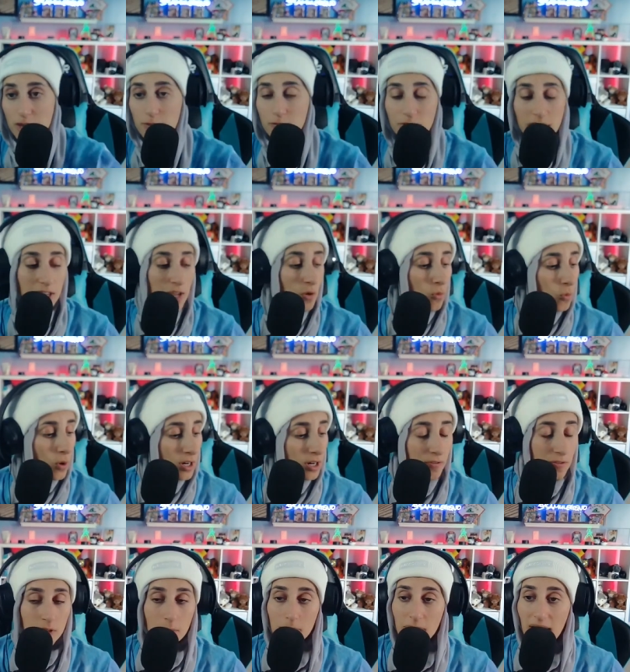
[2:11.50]
in one
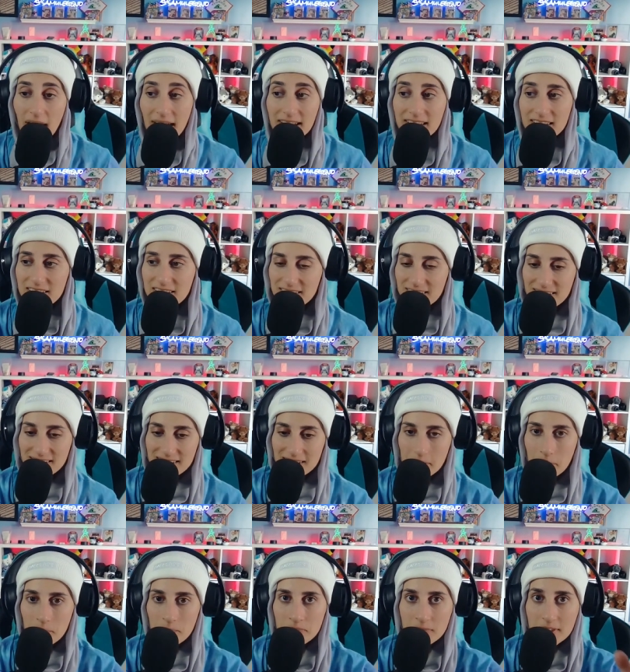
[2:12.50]
of their
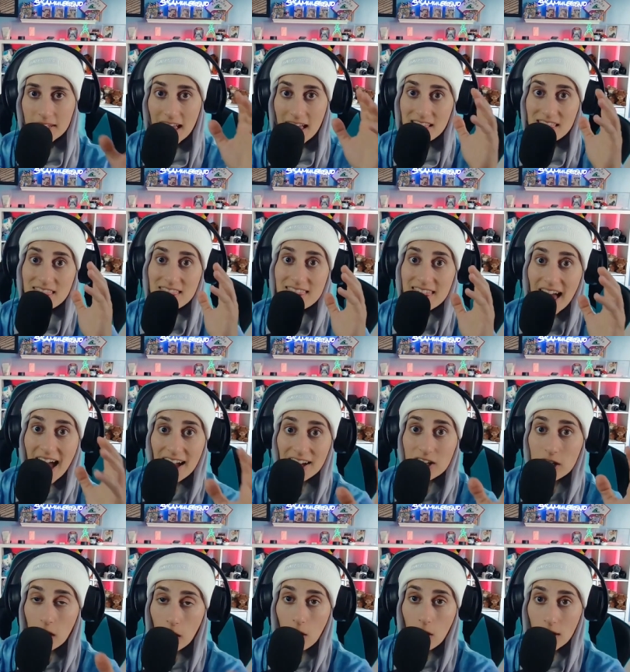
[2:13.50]
packages. And
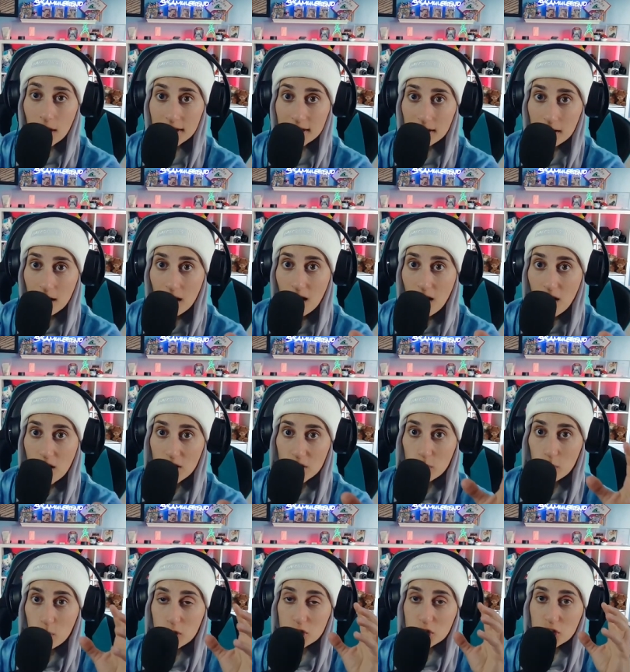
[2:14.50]
that card
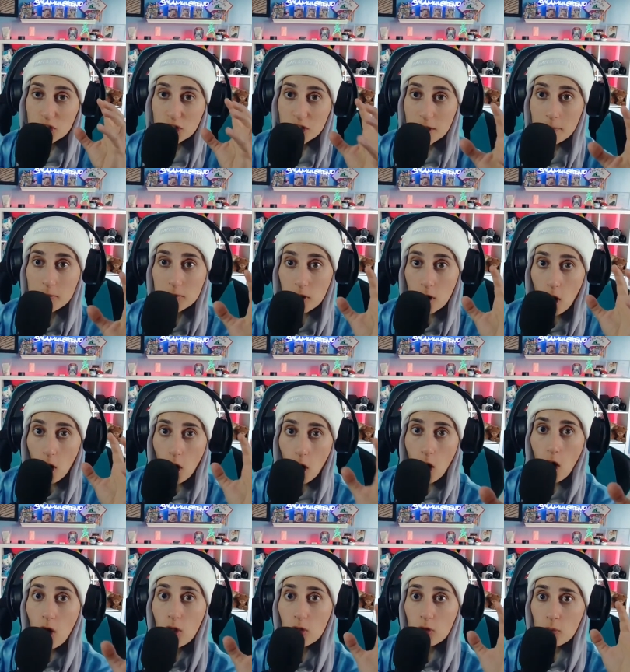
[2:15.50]
was shipped
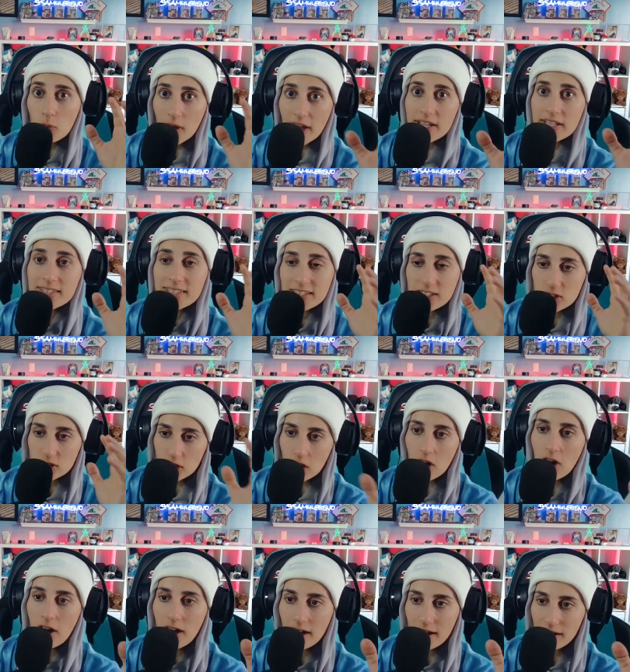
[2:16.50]
all the way to
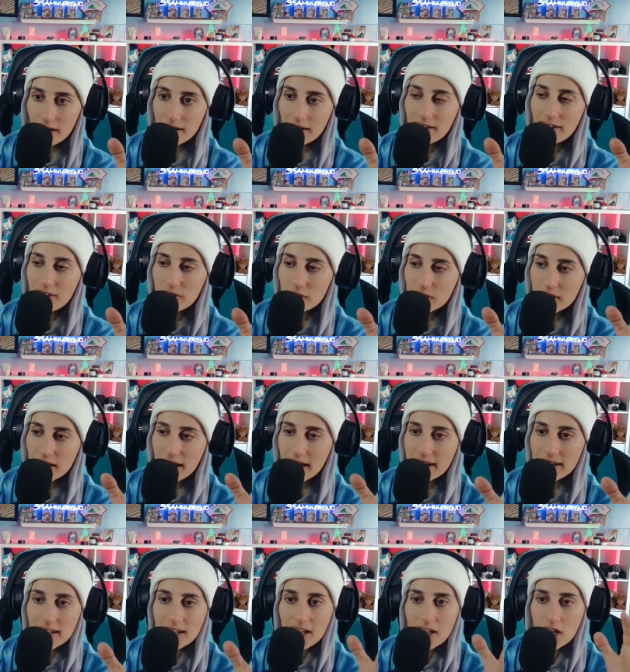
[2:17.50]
Qatar,
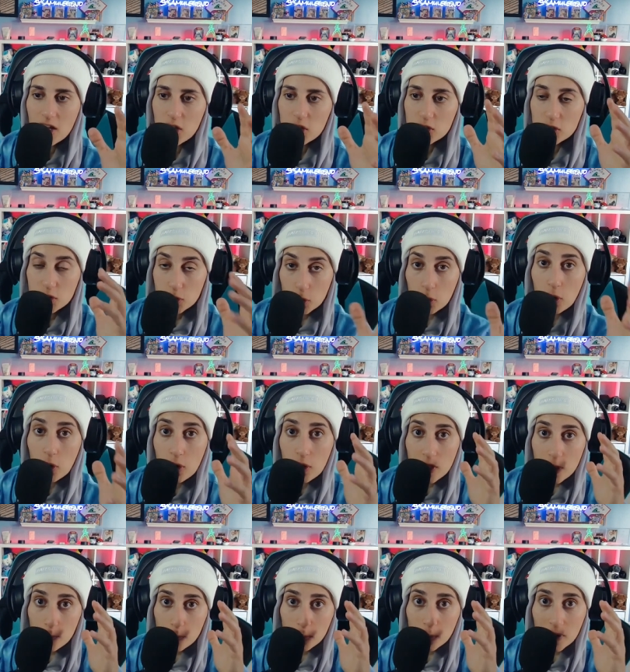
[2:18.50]
okay?
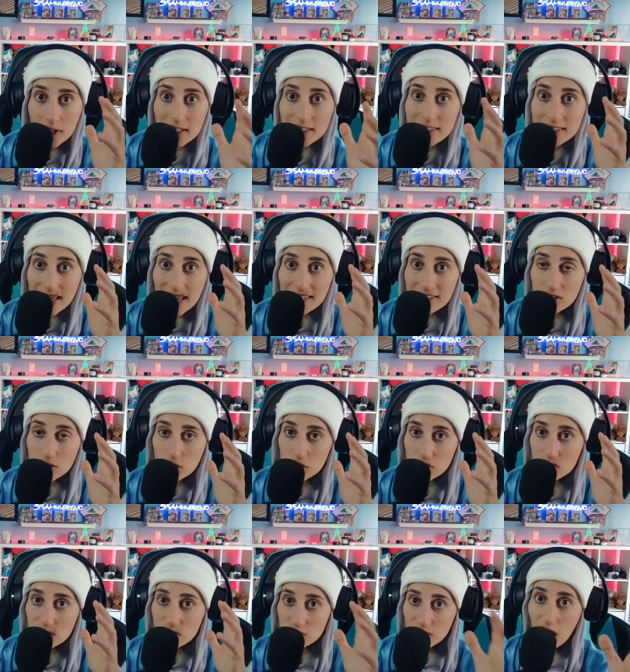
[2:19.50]
To the princess
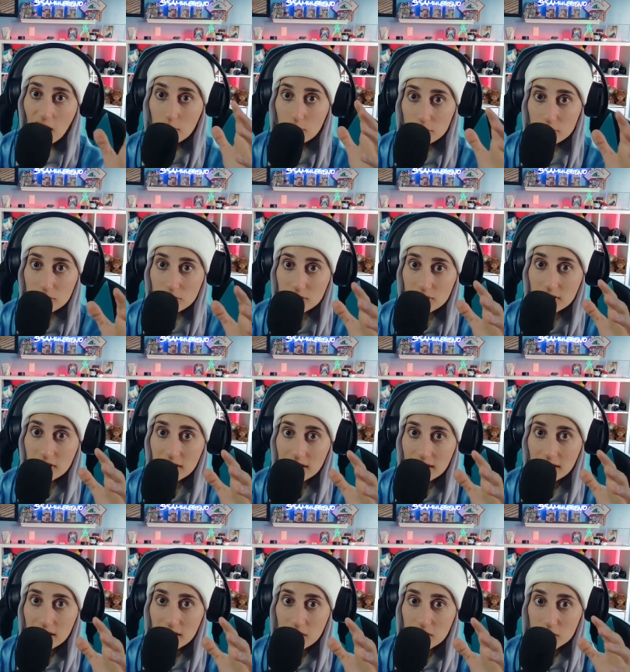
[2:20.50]
herself
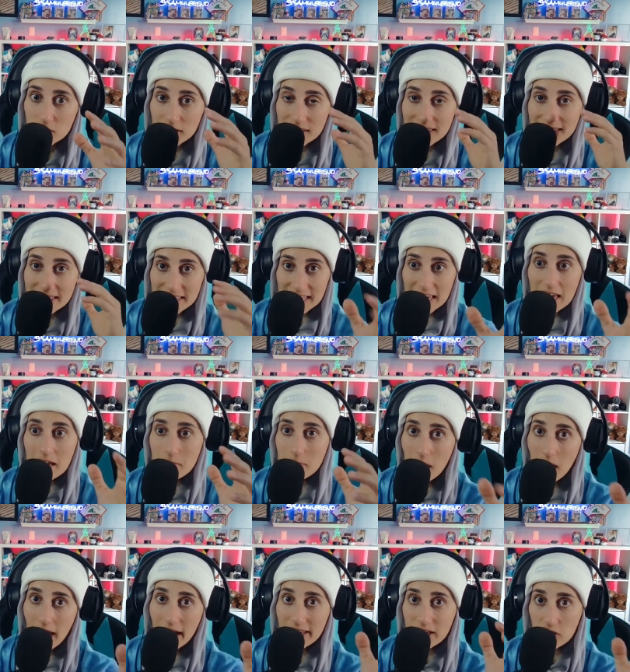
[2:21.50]
to see
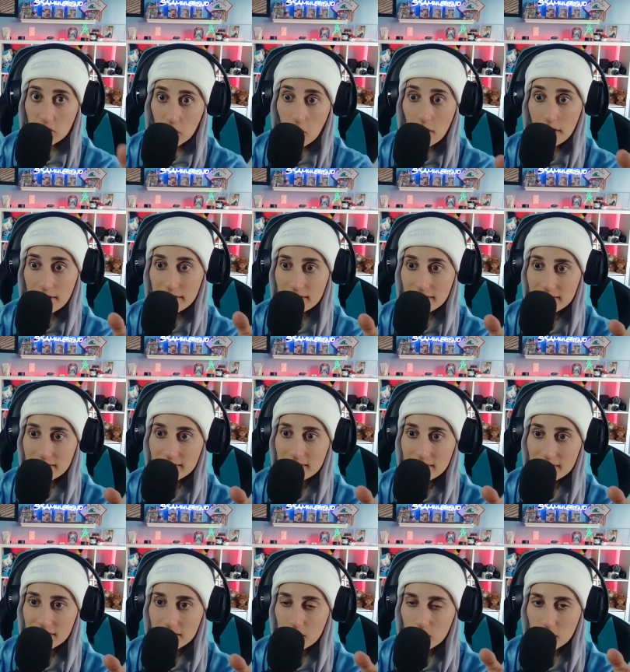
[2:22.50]
my card,
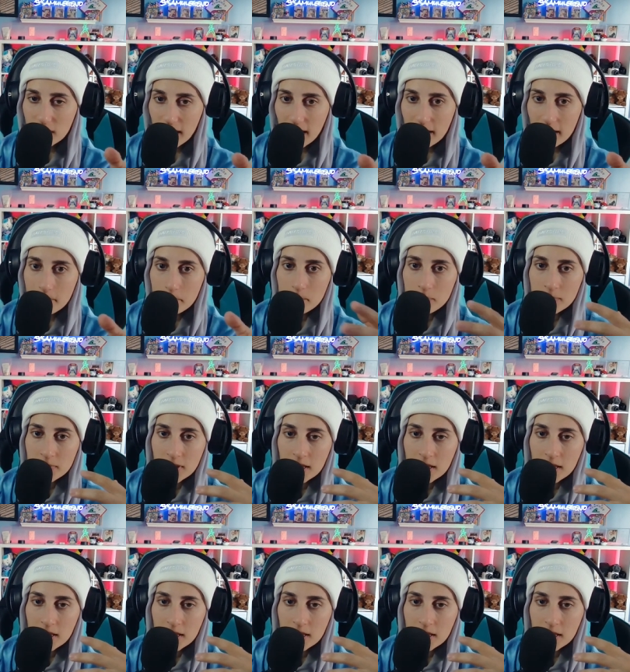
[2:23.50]
okay?